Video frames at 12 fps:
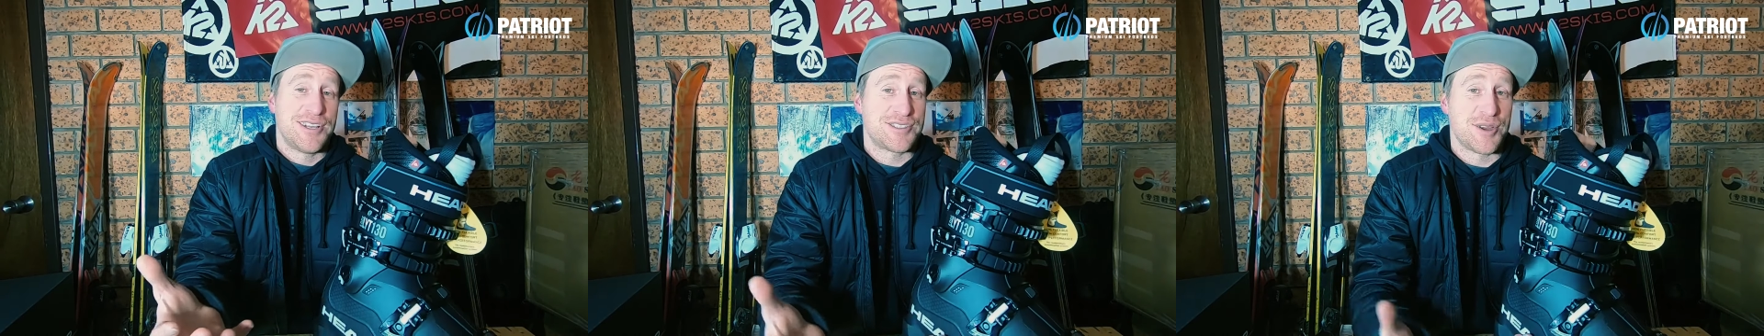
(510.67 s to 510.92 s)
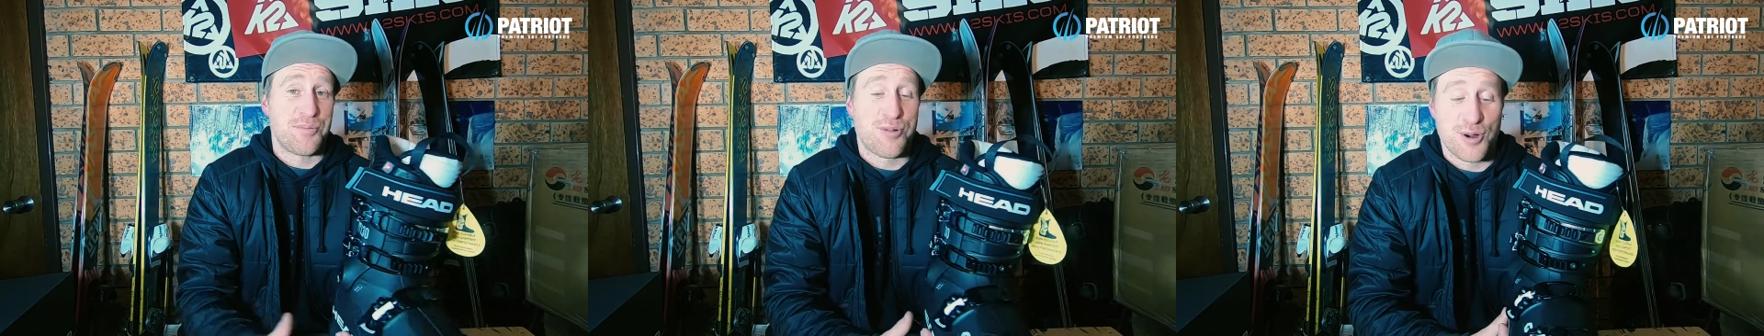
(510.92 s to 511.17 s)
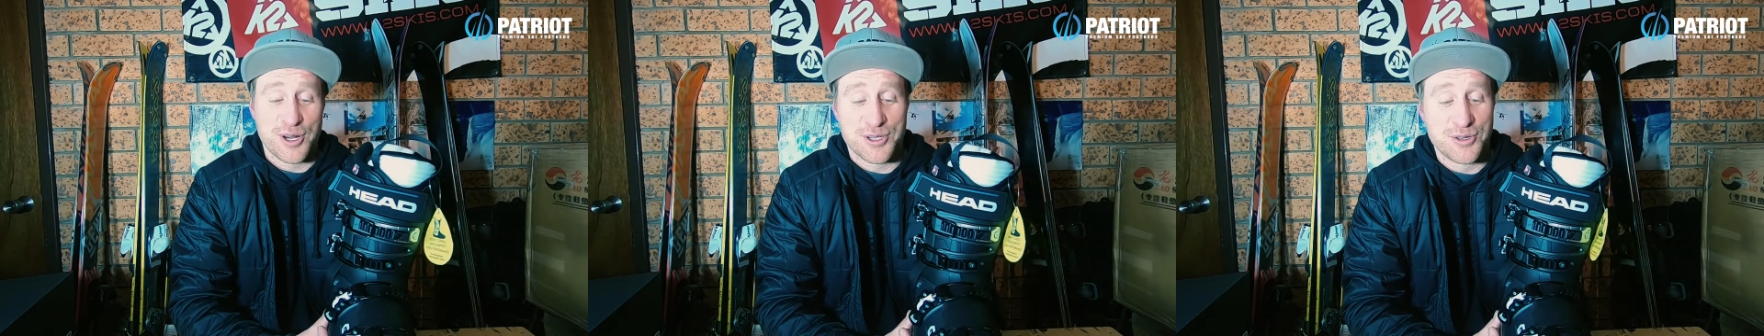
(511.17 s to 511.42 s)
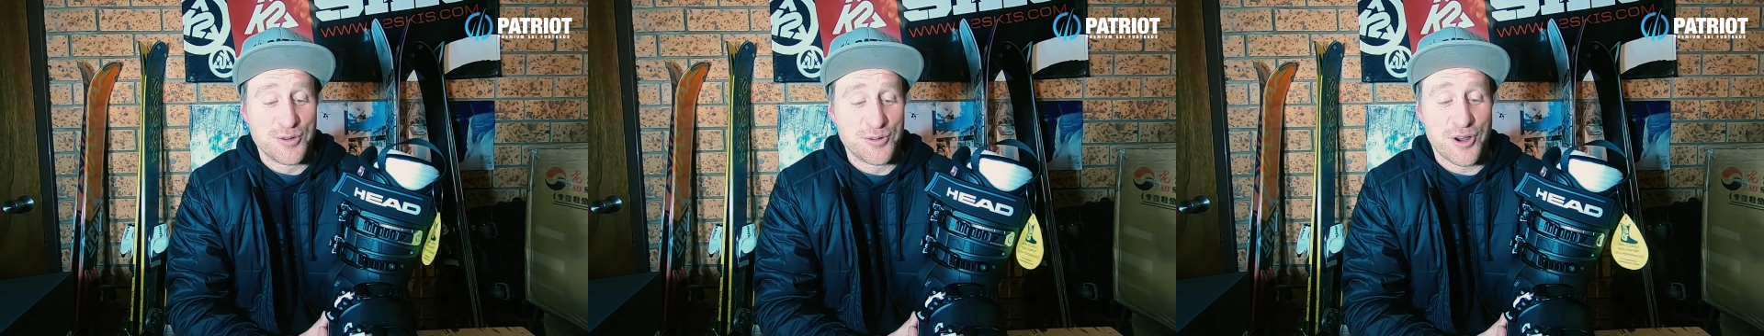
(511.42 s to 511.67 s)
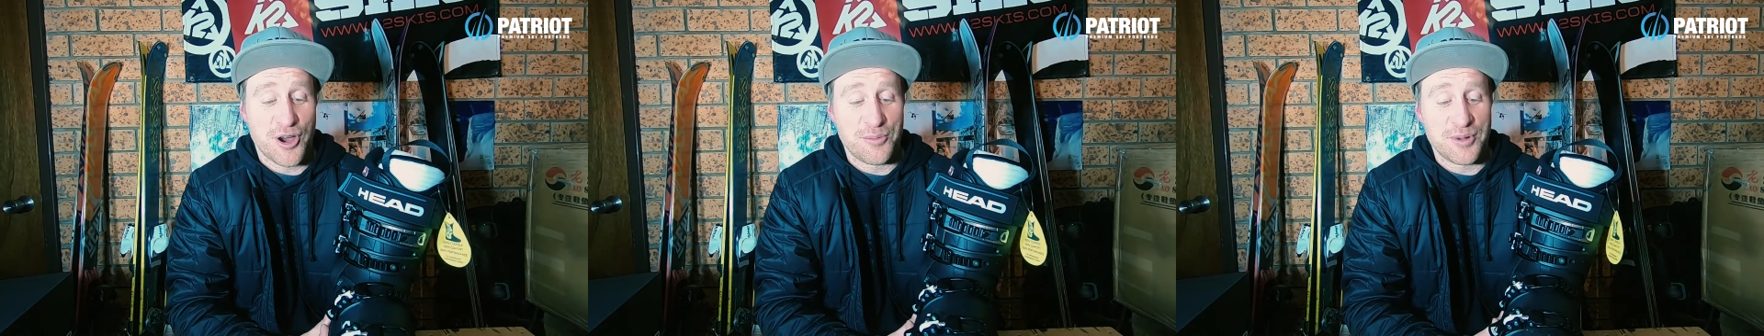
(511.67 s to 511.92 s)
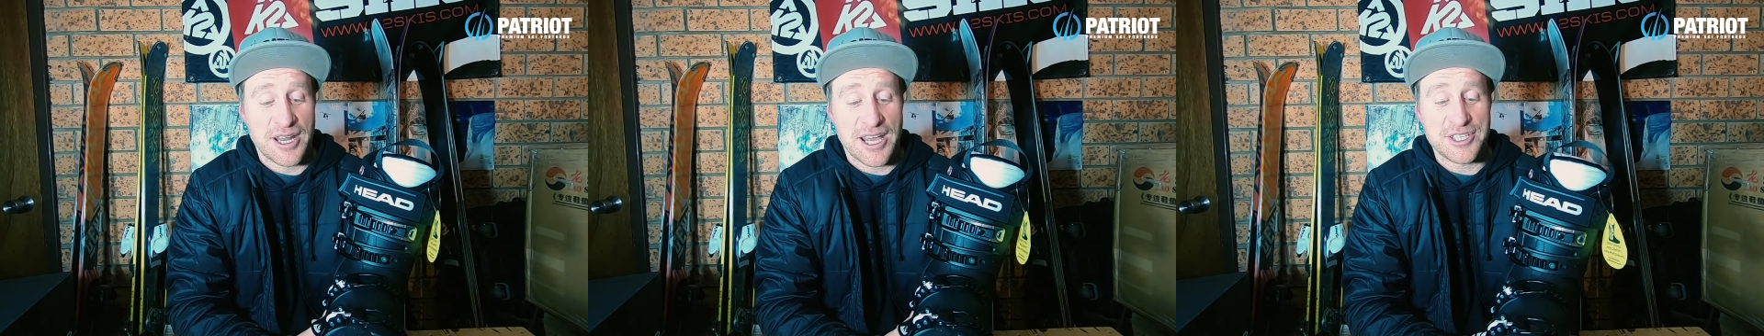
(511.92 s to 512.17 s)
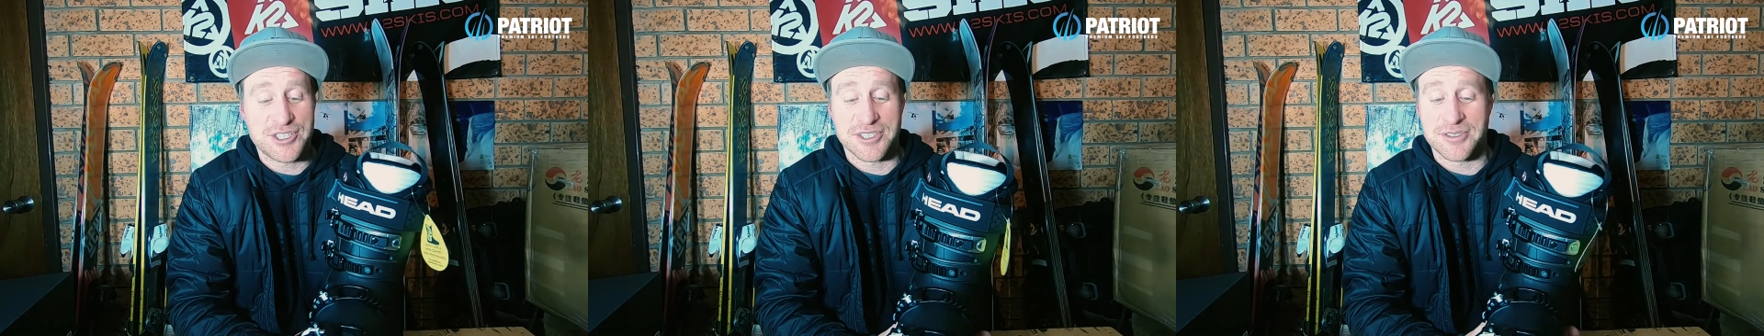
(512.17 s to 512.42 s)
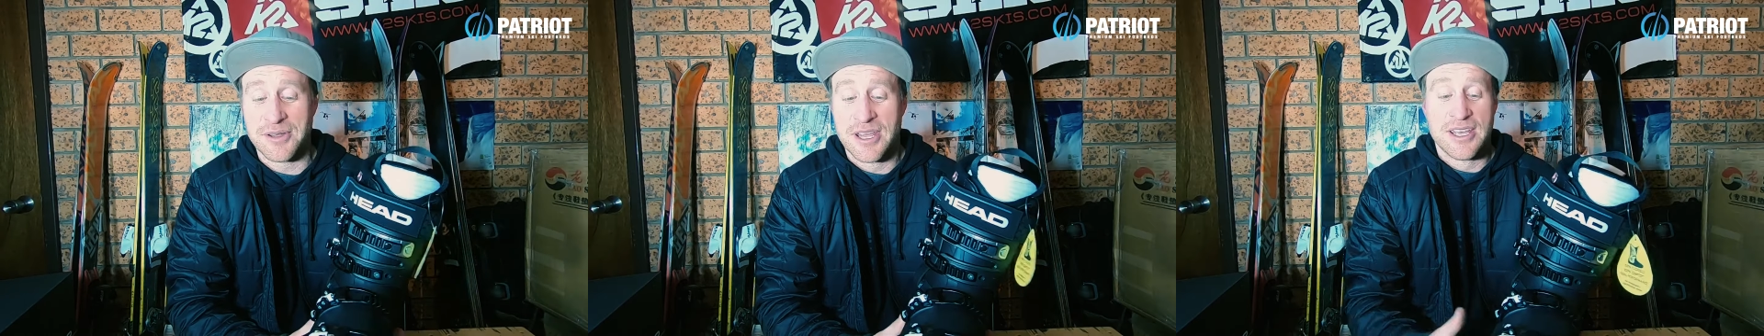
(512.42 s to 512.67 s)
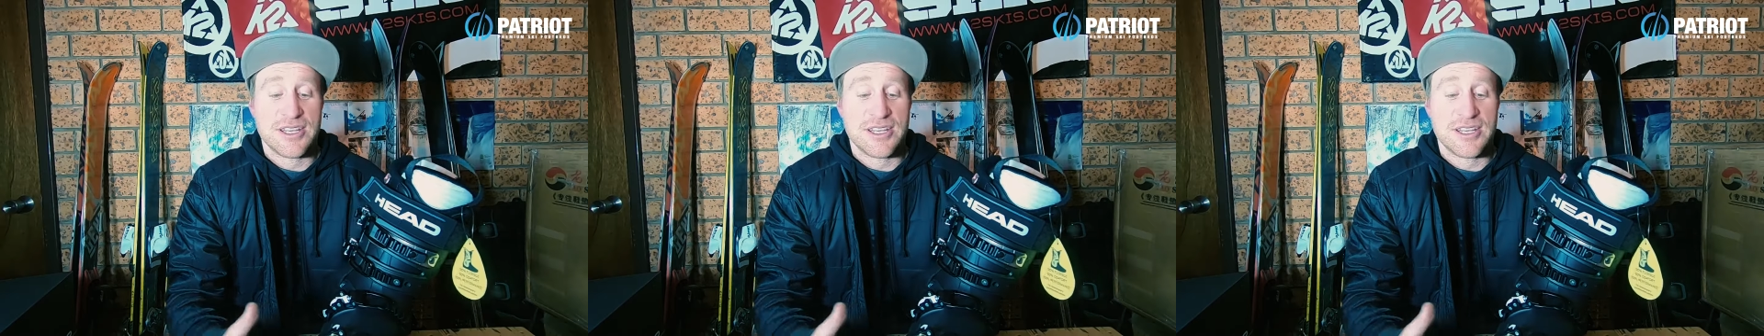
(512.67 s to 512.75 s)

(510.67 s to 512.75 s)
it's a pretty cool combination.